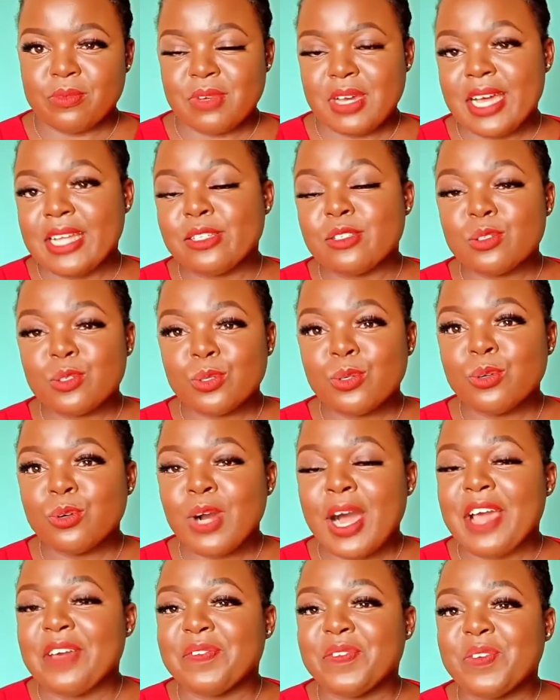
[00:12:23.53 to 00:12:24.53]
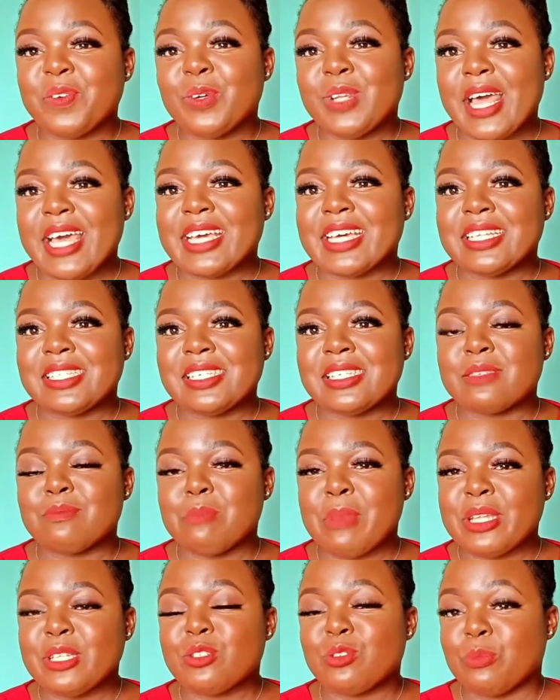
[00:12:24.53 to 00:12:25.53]
And school, I feel like it is
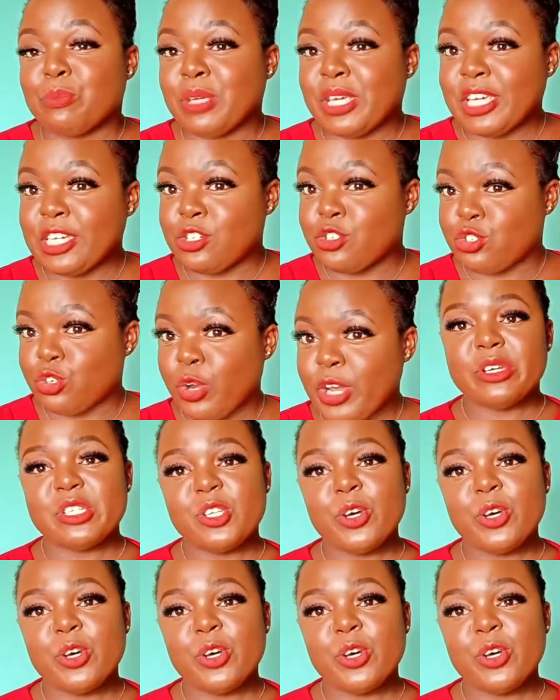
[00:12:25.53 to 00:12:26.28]
meant to be enjoyed.